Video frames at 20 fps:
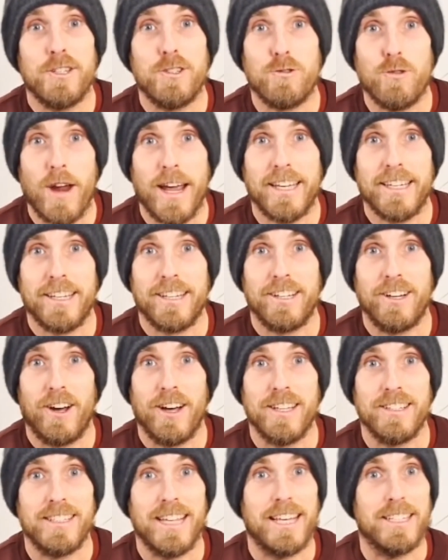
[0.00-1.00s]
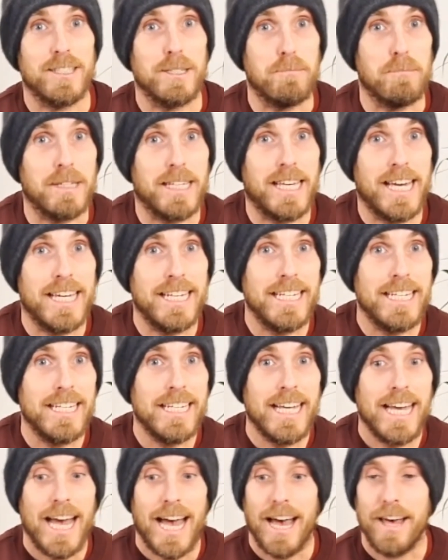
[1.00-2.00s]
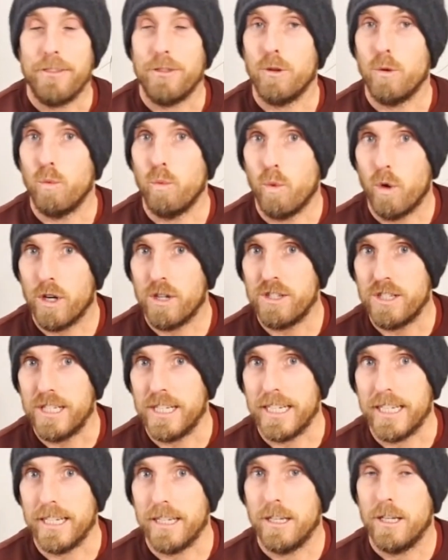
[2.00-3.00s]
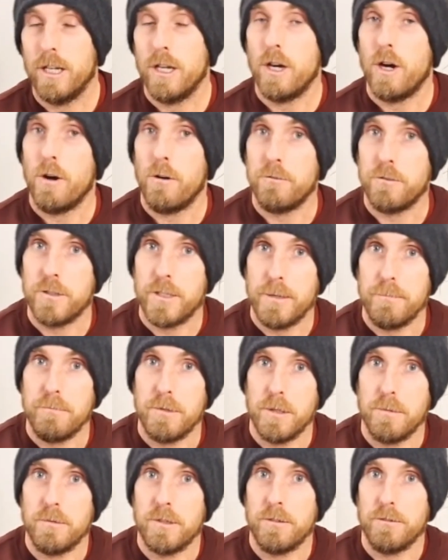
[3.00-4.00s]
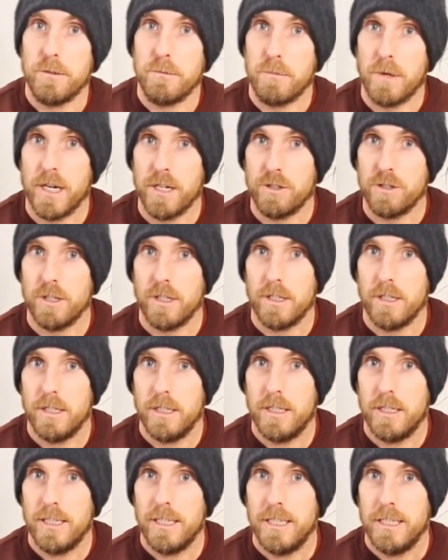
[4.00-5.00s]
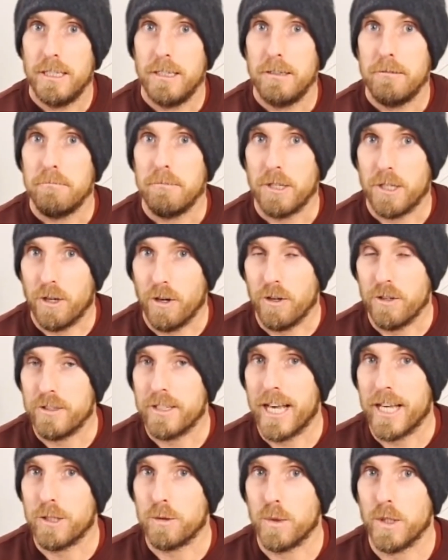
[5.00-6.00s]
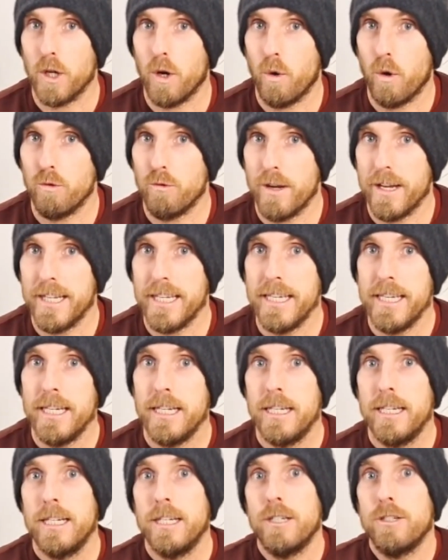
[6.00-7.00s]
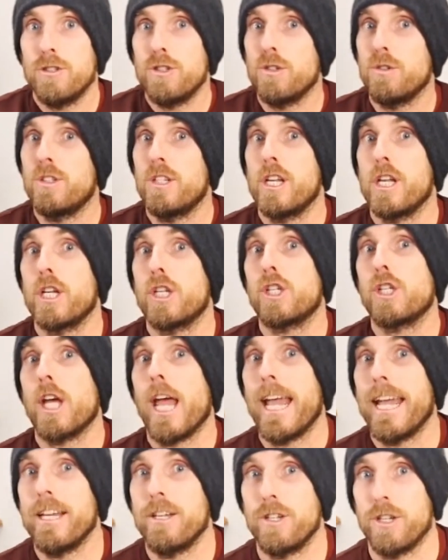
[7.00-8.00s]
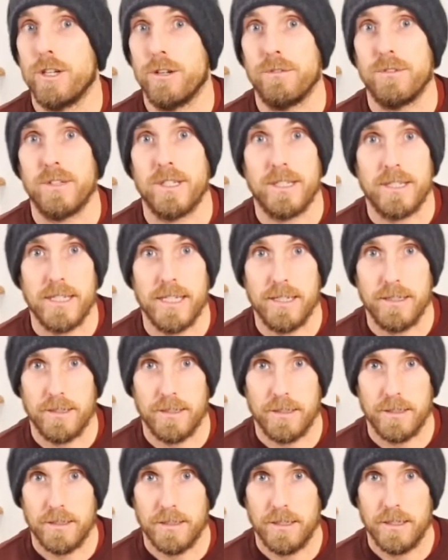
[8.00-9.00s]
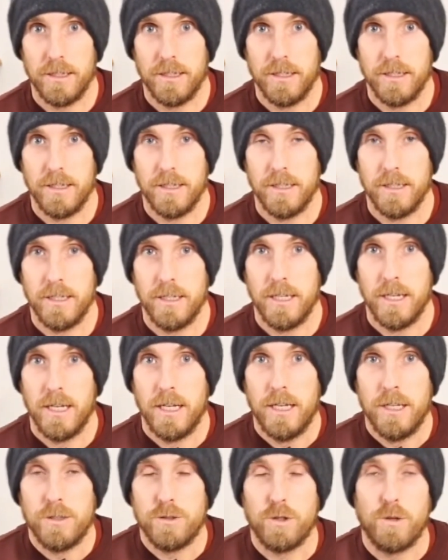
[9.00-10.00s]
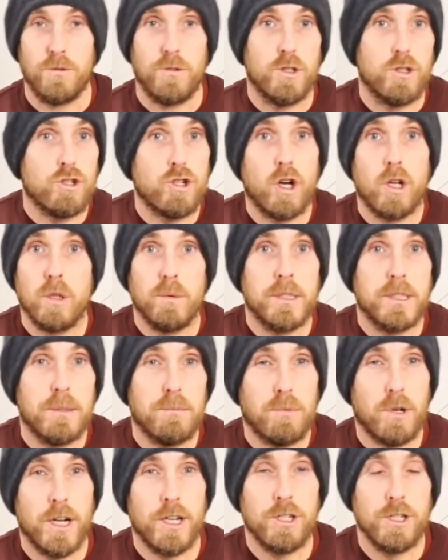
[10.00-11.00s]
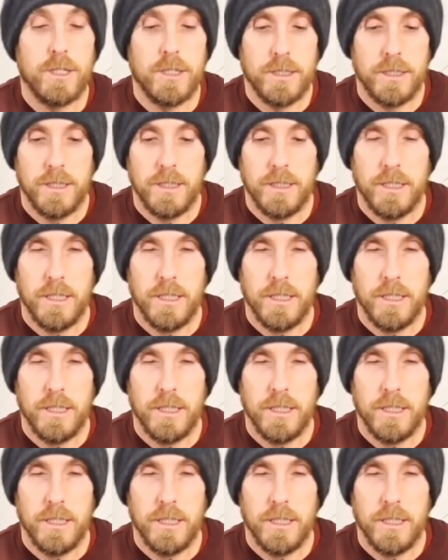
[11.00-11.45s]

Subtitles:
is recognized as the beginning and the worsening of symptoms of depression because, as we know already, due to the changing of the seasons. So if you struggle with depression,